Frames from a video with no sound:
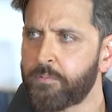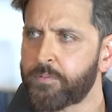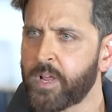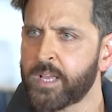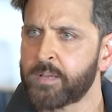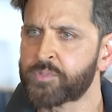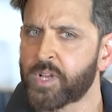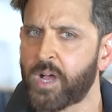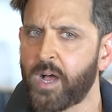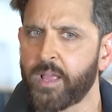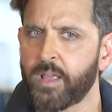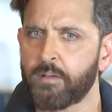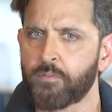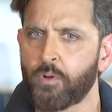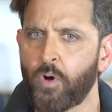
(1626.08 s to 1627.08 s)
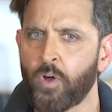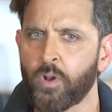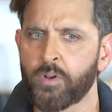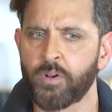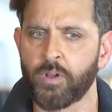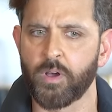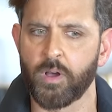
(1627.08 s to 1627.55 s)
of times I have
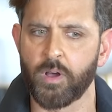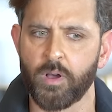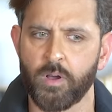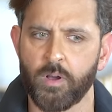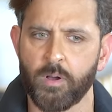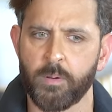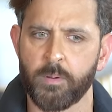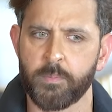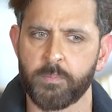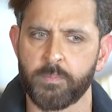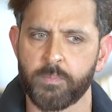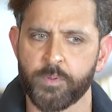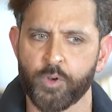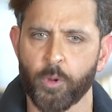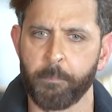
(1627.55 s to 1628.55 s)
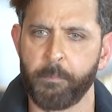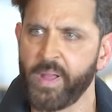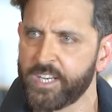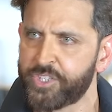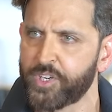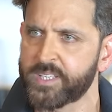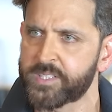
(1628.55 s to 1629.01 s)
gone, you know,
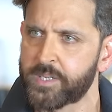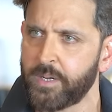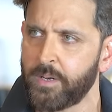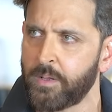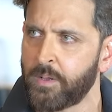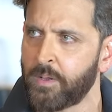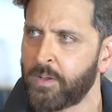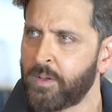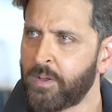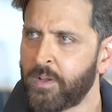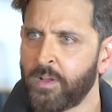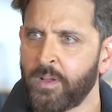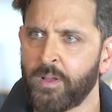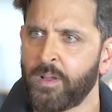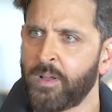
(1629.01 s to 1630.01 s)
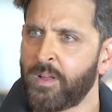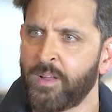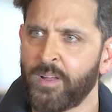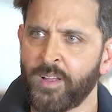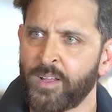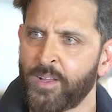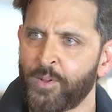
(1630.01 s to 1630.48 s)
bare-chested,
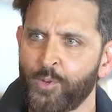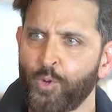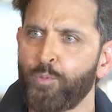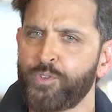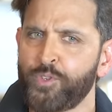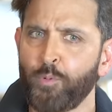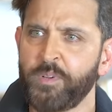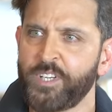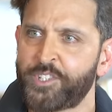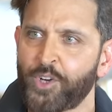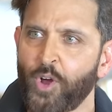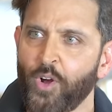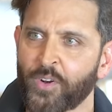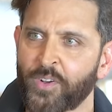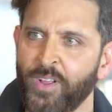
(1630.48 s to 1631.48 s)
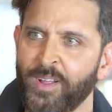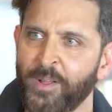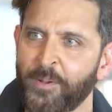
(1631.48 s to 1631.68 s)
you'll be shocked.